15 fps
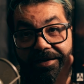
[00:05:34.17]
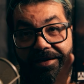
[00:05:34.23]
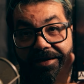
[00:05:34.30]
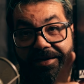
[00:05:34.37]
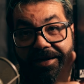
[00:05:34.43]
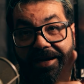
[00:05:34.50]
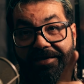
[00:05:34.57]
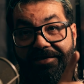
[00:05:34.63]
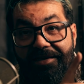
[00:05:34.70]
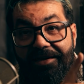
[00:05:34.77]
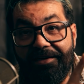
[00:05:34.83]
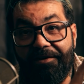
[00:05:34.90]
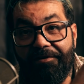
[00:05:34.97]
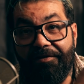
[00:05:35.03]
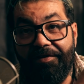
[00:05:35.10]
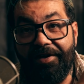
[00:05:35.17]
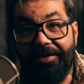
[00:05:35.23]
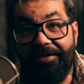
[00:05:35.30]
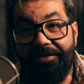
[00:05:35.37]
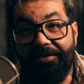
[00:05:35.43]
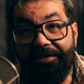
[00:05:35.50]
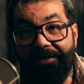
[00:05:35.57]
And that is none other
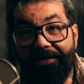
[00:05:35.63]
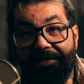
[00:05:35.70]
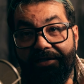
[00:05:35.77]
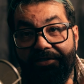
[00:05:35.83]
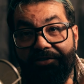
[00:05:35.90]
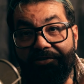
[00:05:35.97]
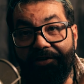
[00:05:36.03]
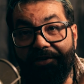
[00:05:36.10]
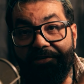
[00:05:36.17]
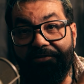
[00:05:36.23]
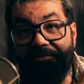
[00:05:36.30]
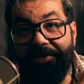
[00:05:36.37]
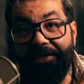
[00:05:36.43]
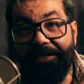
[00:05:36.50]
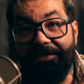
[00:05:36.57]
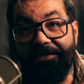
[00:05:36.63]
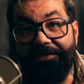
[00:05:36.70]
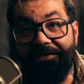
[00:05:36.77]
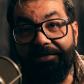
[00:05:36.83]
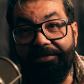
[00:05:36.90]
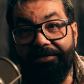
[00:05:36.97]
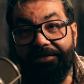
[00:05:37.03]
than Trick 'r Treat.
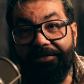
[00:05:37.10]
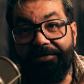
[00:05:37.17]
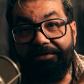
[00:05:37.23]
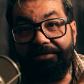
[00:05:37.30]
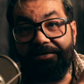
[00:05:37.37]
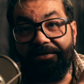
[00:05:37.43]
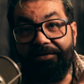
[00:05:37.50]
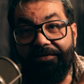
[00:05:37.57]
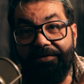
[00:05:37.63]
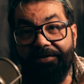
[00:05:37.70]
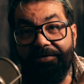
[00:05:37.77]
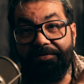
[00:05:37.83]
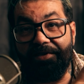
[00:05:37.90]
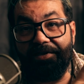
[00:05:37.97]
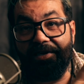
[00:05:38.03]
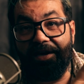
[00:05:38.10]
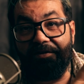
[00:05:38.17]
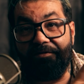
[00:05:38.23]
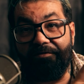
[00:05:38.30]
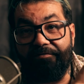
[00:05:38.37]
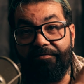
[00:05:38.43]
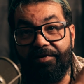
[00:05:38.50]
So this was
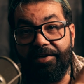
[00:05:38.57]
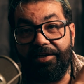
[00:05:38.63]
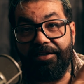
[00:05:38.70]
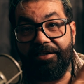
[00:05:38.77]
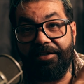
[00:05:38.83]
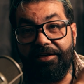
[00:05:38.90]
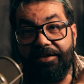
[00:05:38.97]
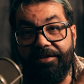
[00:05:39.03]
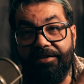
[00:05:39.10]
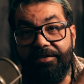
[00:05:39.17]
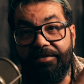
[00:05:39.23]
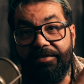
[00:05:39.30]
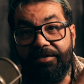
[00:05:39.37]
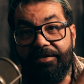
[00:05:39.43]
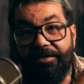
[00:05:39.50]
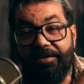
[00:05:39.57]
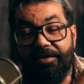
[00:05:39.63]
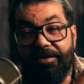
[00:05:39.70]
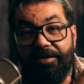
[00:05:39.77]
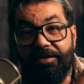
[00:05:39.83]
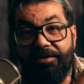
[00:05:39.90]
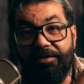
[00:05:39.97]
another really good
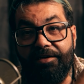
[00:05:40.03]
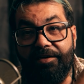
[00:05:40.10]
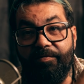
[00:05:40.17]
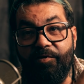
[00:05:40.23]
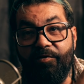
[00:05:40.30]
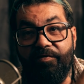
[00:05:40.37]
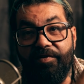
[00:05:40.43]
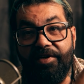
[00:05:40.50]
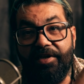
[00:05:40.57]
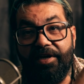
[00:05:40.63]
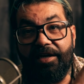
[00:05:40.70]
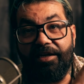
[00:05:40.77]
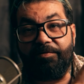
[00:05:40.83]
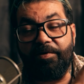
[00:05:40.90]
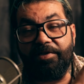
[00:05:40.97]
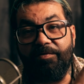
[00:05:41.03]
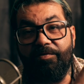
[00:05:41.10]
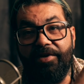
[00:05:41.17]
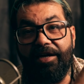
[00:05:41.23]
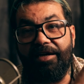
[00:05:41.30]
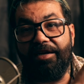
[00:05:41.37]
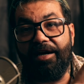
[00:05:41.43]
movie, and especially
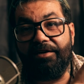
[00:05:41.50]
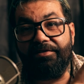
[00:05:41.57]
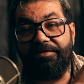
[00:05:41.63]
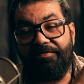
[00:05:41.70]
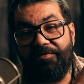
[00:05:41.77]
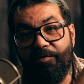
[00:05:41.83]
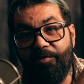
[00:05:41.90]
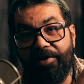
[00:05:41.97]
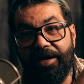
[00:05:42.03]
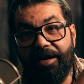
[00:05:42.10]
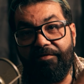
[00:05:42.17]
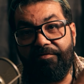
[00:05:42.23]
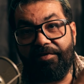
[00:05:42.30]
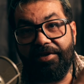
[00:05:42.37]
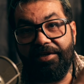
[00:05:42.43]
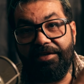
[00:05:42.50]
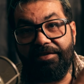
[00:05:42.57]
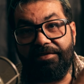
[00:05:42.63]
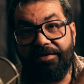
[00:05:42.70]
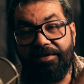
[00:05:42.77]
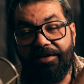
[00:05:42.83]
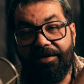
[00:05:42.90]
when they announced the 4K
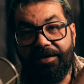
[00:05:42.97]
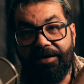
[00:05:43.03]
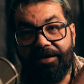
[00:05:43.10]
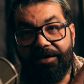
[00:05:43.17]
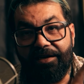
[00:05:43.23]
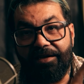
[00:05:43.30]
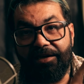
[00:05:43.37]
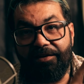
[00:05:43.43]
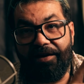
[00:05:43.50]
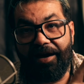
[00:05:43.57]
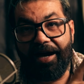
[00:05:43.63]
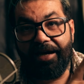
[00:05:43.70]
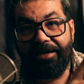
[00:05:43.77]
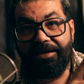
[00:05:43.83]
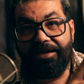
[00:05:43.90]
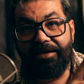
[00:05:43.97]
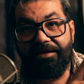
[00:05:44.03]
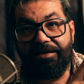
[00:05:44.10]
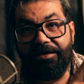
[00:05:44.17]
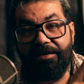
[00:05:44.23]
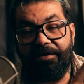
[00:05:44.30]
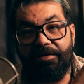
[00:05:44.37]
release, you know, I had to get
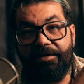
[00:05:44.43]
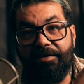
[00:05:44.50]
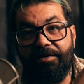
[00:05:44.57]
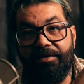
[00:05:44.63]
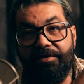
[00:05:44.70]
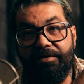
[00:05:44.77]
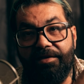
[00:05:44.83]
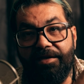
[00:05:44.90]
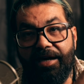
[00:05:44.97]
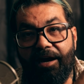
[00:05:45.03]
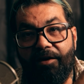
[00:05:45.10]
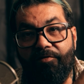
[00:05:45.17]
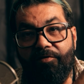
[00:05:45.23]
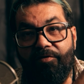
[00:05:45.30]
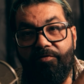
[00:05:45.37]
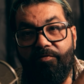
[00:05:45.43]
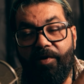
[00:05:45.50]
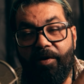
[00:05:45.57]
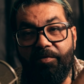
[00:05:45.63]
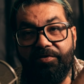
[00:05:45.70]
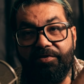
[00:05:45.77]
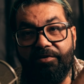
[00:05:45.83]
the Arrow
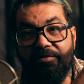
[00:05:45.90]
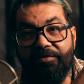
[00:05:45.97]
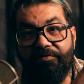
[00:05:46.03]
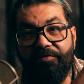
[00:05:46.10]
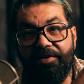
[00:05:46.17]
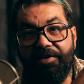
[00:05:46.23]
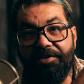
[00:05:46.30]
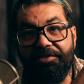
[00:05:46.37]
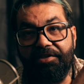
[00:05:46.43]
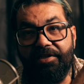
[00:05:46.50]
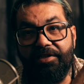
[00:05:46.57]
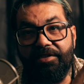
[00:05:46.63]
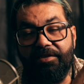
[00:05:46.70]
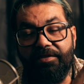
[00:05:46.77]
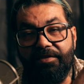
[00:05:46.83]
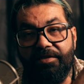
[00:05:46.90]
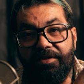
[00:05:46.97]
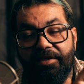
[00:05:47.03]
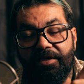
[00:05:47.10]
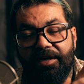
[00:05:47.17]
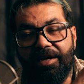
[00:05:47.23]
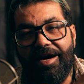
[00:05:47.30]
Web exclusive edition.
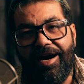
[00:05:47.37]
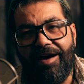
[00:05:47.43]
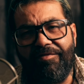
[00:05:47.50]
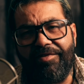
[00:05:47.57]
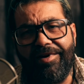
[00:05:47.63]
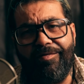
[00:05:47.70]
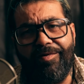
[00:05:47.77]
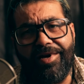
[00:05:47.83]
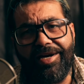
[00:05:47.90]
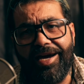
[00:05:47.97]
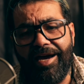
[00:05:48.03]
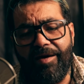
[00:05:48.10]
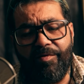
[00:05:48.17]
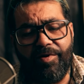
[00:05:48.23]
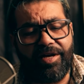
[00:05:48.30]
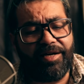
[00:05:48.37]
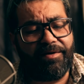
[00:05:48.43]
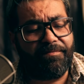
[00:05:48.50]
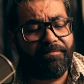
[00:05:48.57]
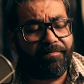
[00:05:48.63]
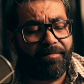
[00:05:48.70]
I forget what came with it.